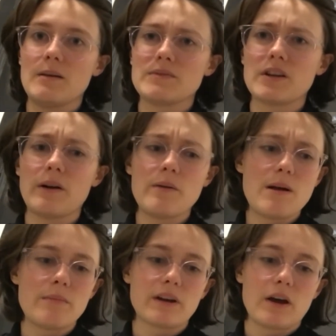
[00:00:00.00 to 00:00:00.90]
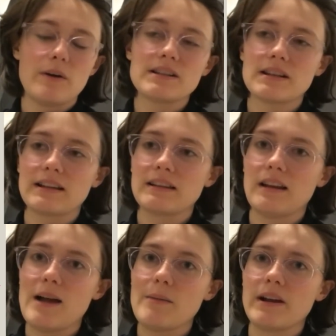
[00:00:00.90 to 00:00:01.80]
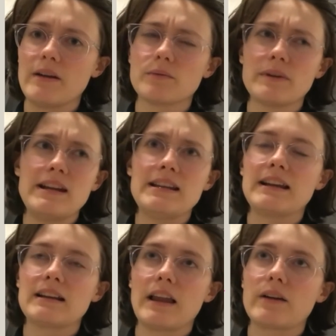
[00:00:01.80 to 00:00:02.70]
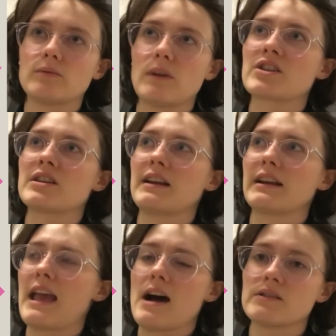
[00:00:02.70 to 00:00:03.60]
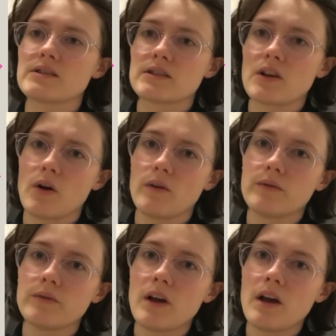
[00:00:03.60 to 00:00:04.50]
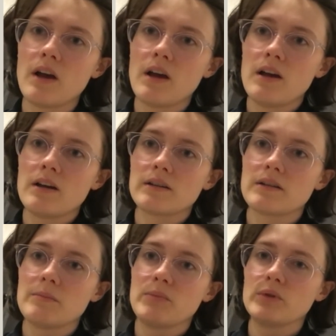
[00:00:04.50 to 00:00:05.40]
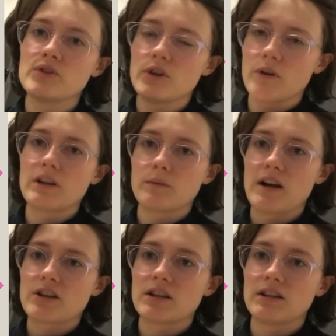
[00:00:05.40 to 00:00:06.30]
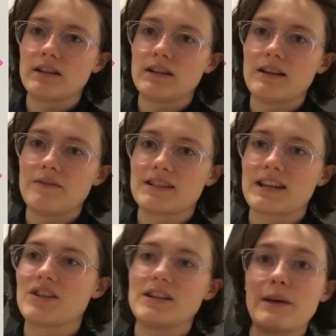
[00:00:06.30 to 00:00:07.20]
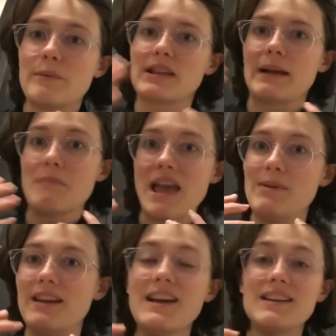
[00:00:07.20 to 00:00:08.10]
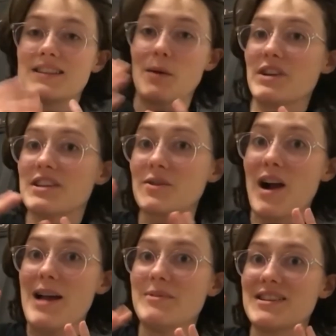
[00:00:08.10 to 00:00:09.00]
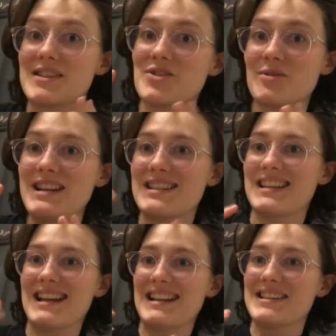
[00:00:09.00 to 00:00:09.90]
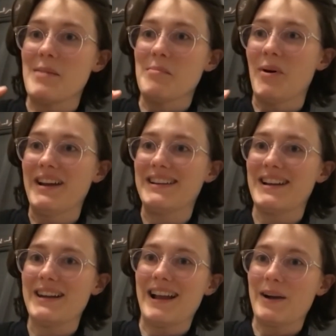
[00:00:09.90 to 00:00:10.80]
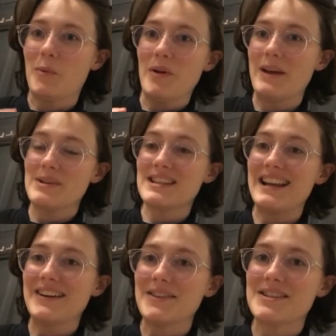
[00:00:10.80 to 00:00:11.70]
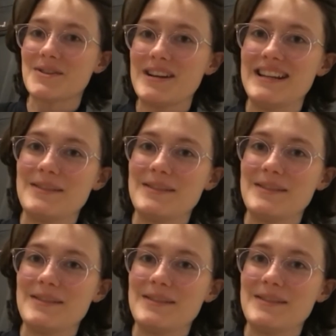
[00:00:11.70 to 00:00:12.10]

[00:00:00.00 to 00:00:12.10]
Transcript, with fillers: So I remember going to like the library and reading like Russian accounts of Kabul during the Russian investigation. And there was like maybe someone described a street at some point and like what they were selling on the street.